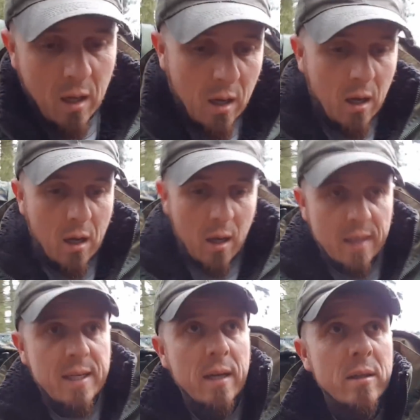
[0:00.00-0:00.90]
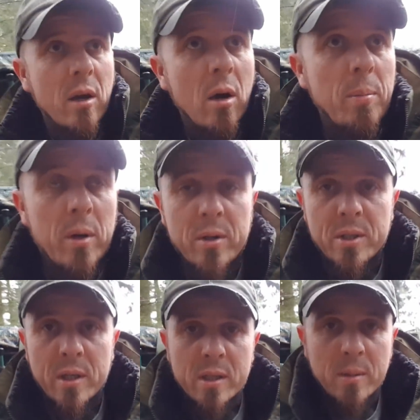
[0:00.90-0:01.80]
a tent that I
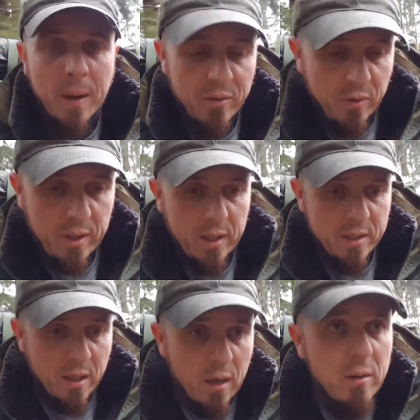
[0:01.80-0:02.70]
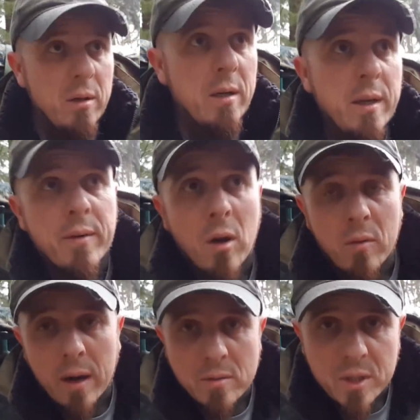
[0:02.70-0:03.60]
purchased about 3 years ago and never got
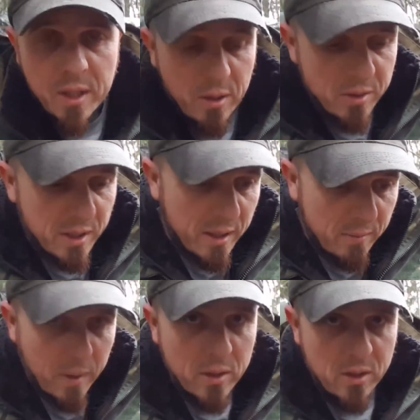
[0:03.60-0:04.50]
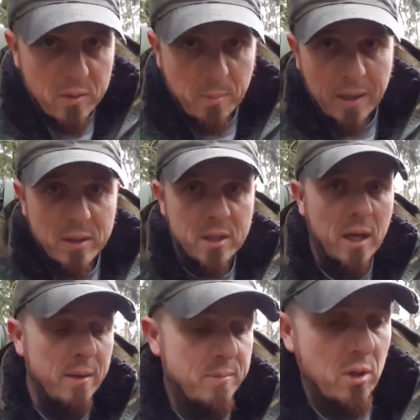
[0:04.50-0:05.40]
round to using it because it was about the
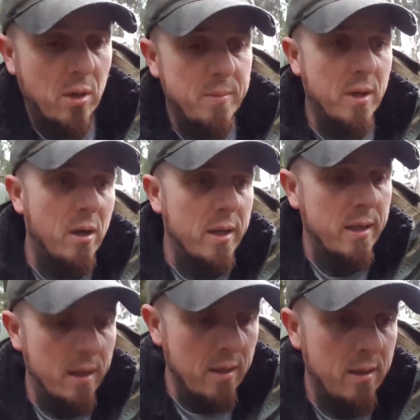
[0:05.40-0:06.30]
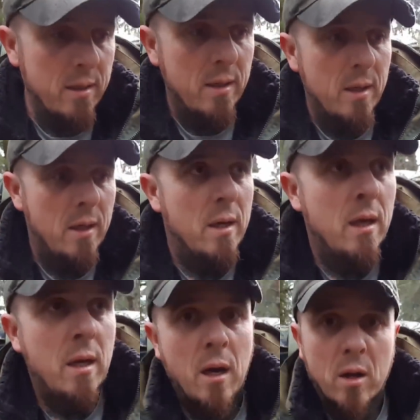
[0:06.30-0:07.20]
same time that I
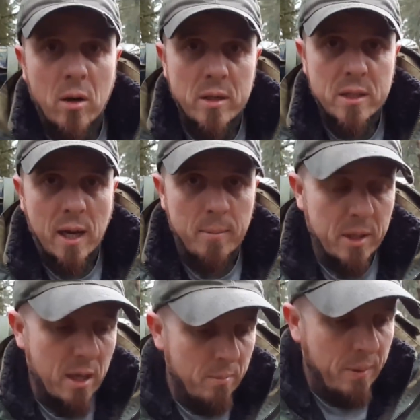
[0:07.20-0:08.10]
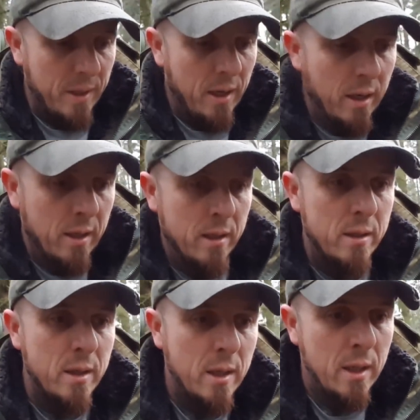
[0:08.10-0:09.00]
got into hammock camping.
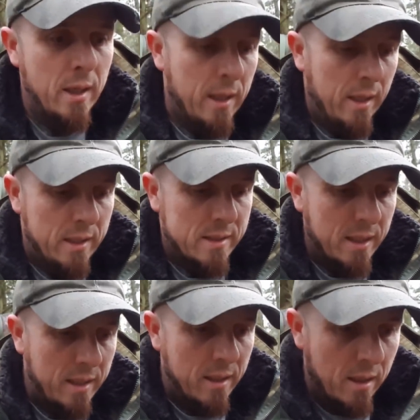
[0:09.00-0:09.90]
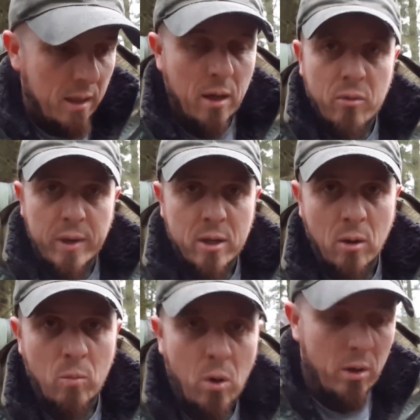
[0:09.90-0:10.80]
It's the
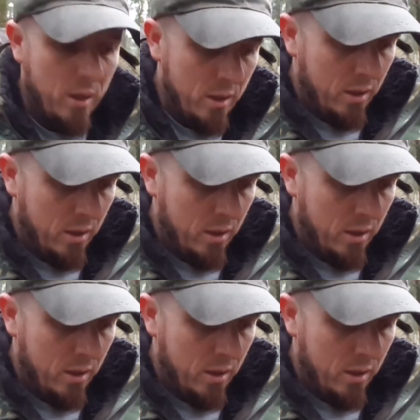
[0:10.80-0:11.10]
Recon one